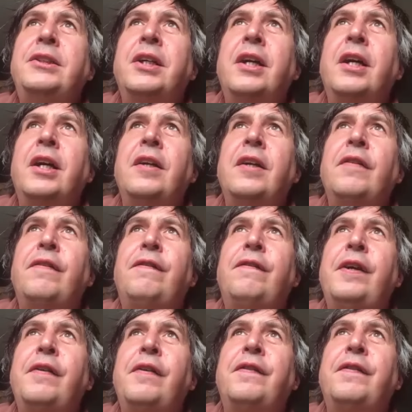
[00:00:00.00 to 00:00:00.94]
turned
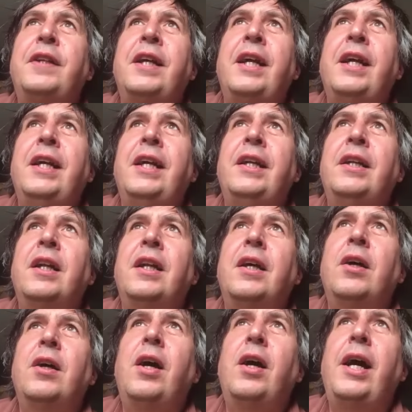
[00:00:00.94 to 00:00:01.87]
15
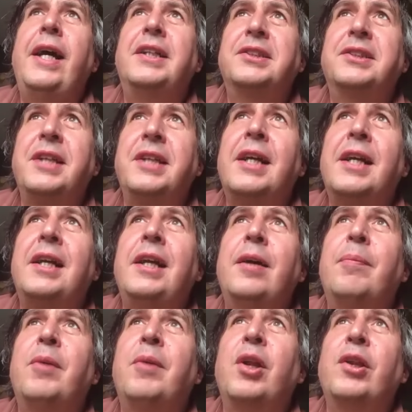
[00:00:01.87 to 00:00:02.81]

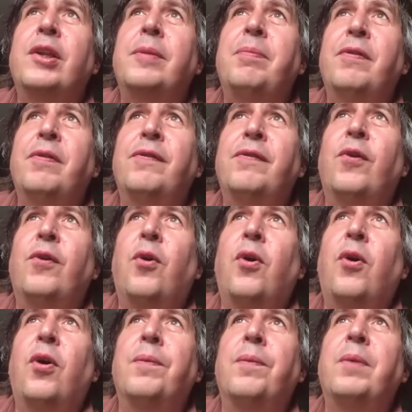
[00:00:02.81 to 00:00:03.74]
exactly a month
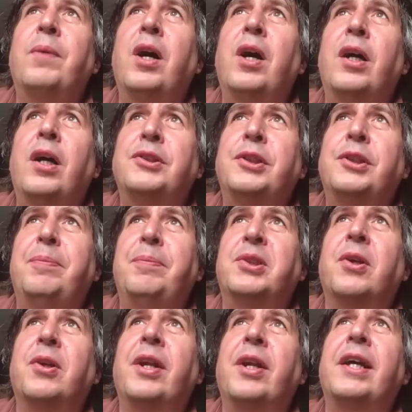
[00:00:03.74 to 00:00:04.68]
before
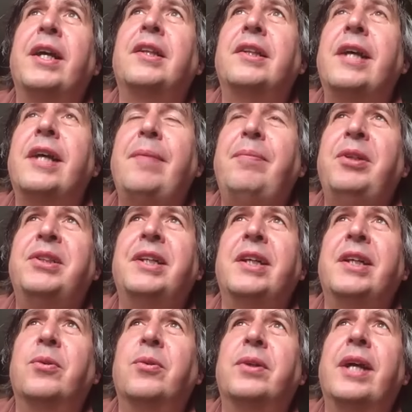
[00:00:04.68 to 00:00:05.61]
Supersonic, the debut
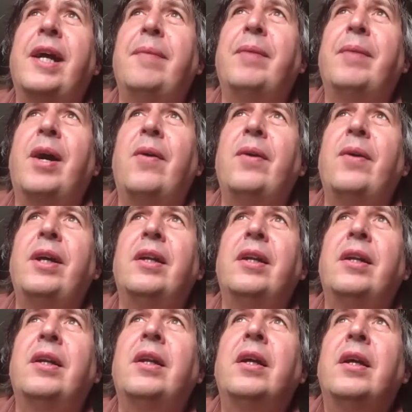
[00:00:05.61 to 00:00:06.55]
single, came out in